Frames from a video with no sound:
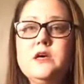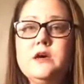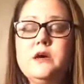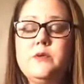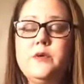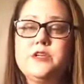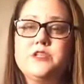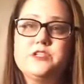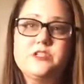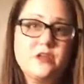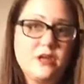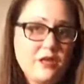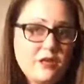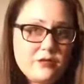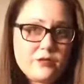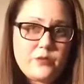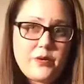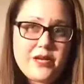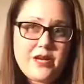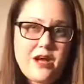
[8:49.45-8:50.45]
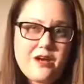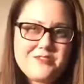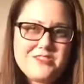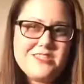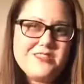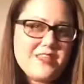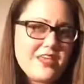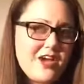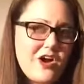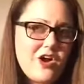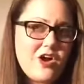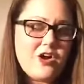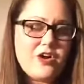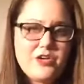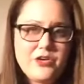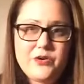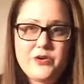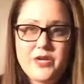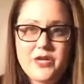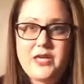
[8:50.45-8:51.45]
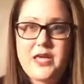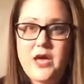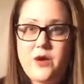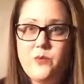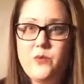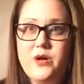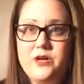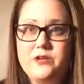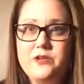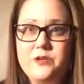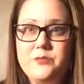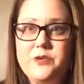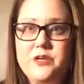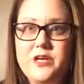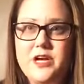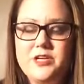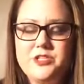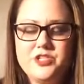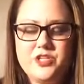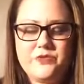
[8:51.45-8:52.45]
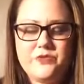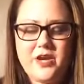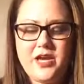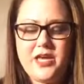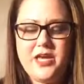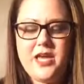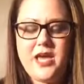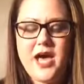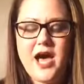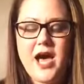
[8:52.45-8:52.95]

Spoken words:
which quite often they are, you can get one good production, right?